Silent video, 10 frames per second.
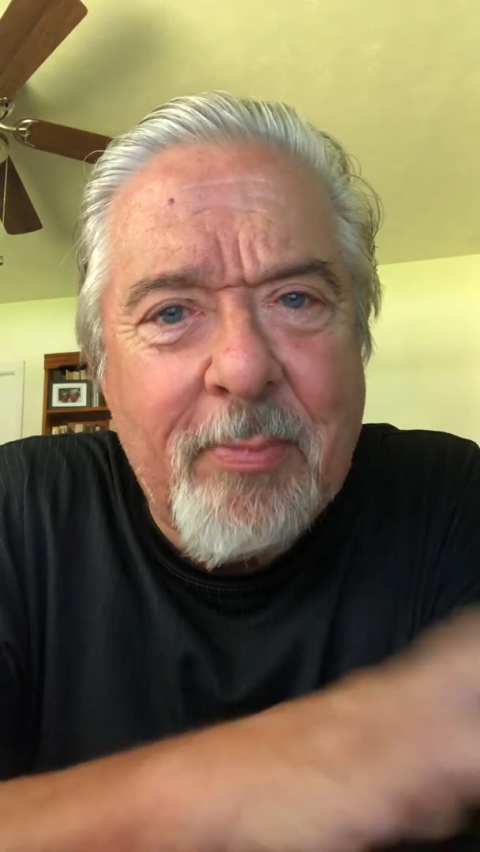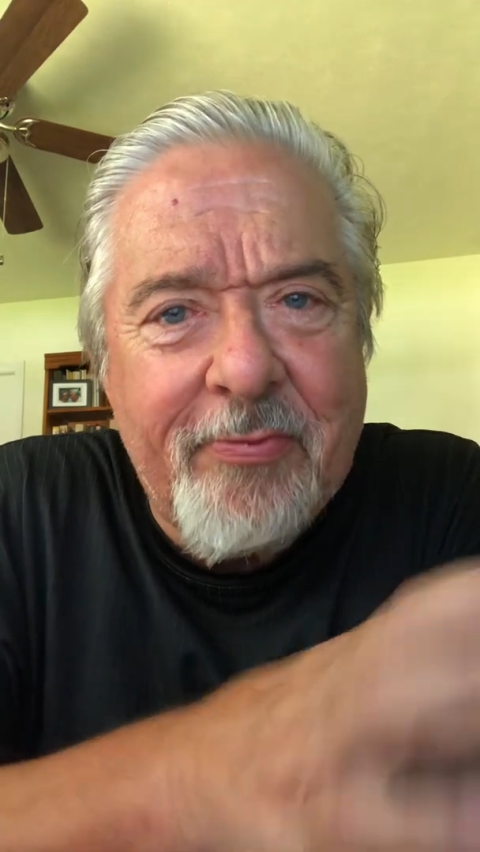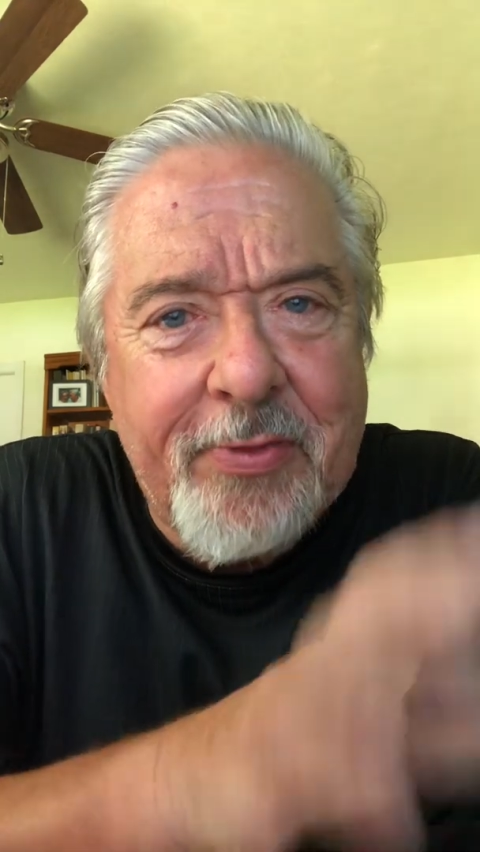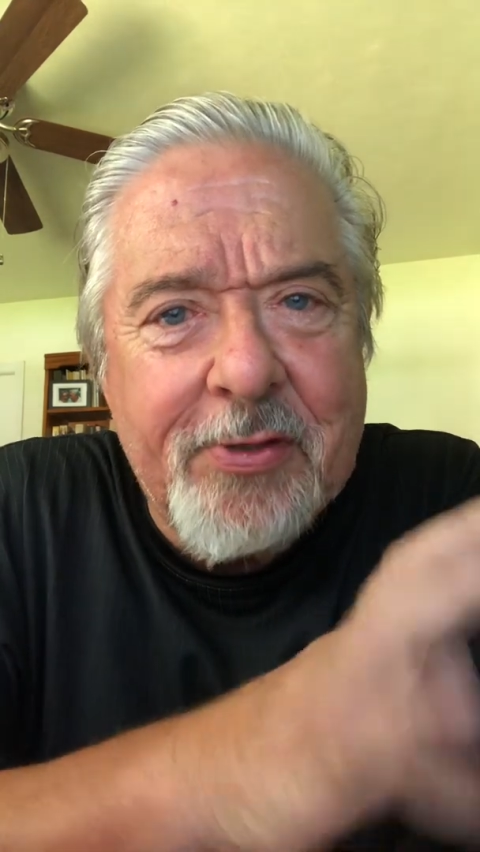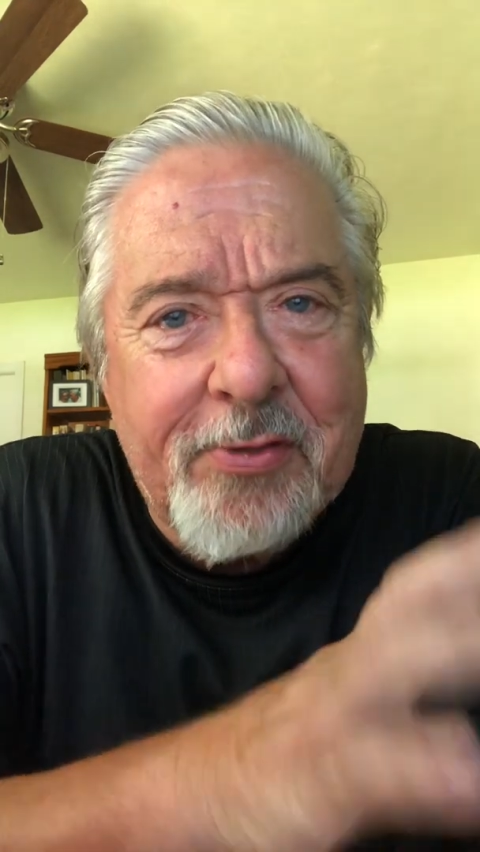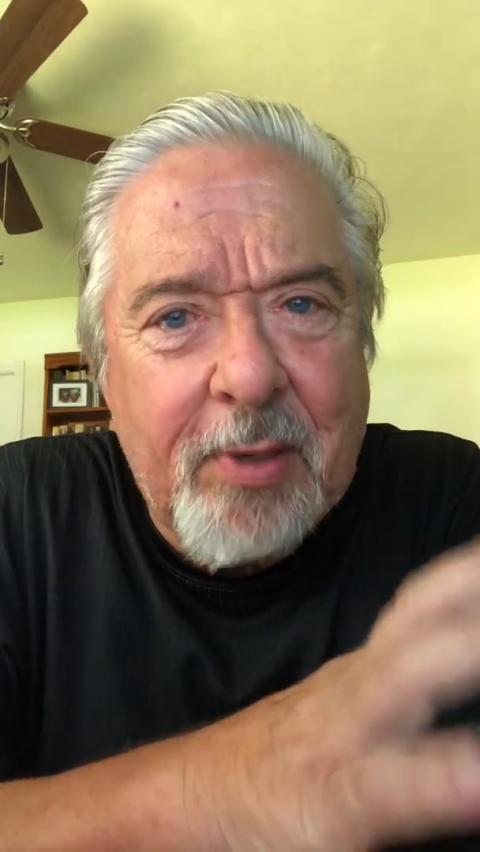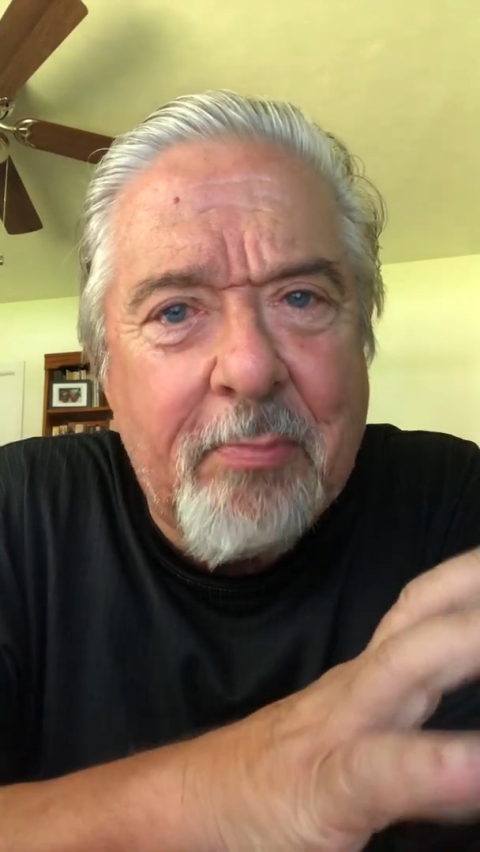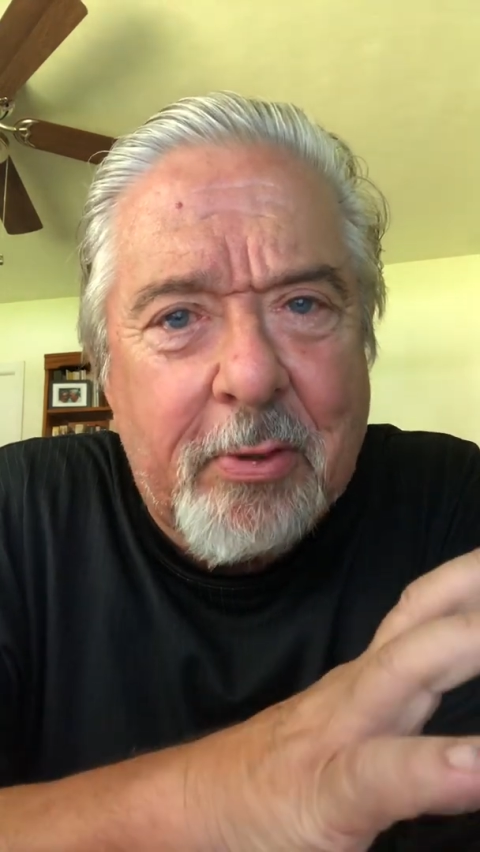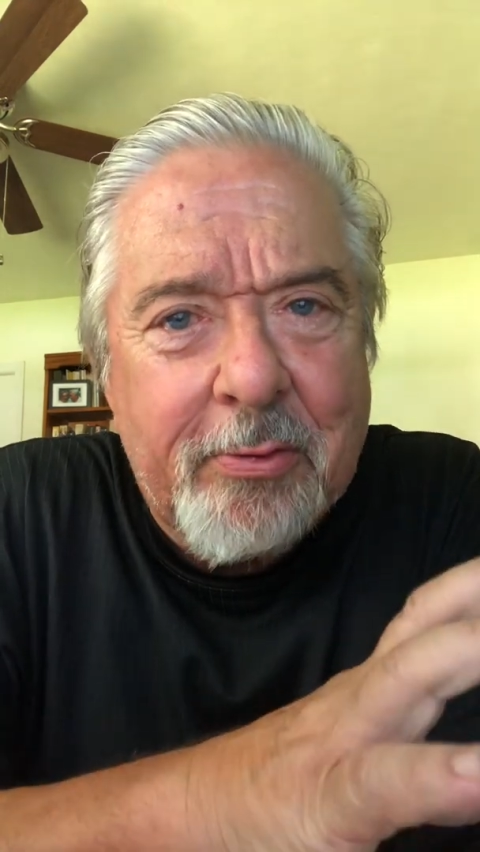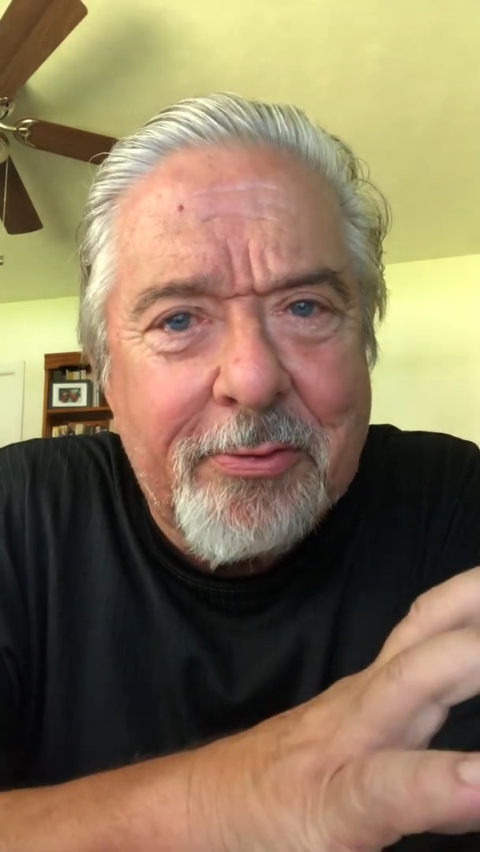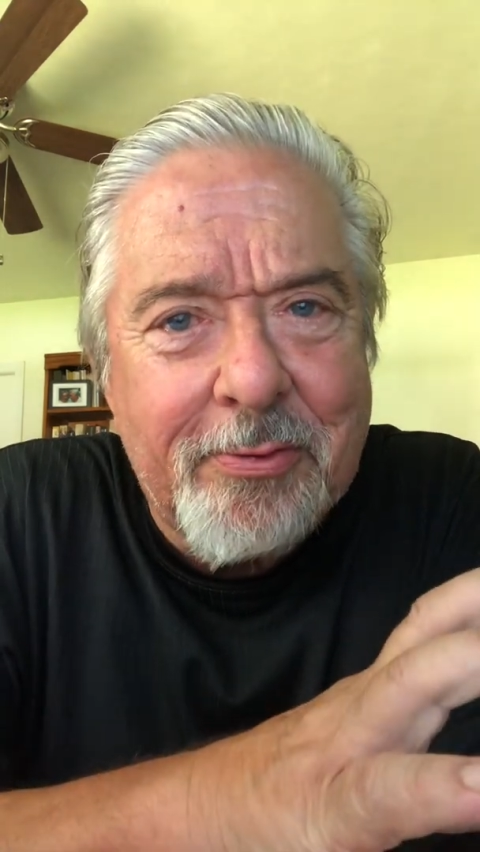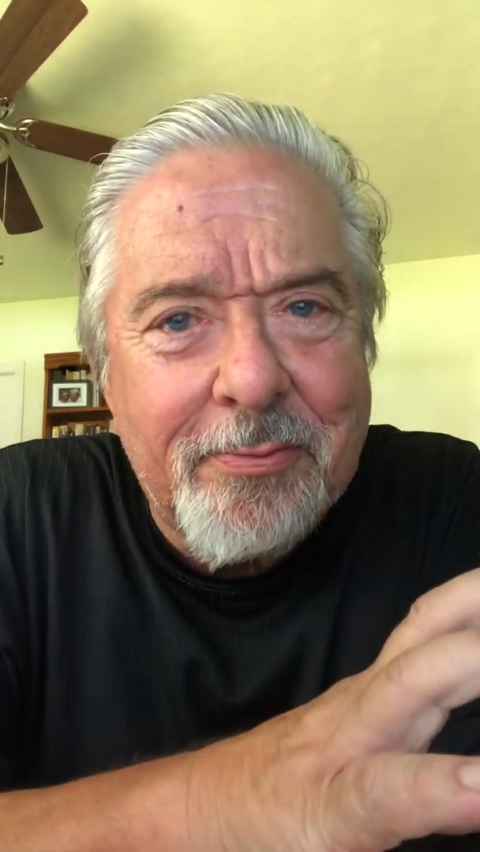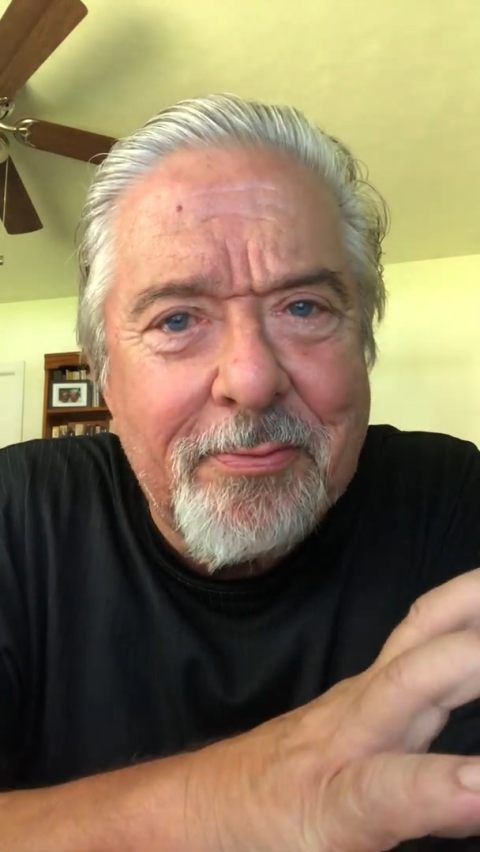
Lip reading: of the symbols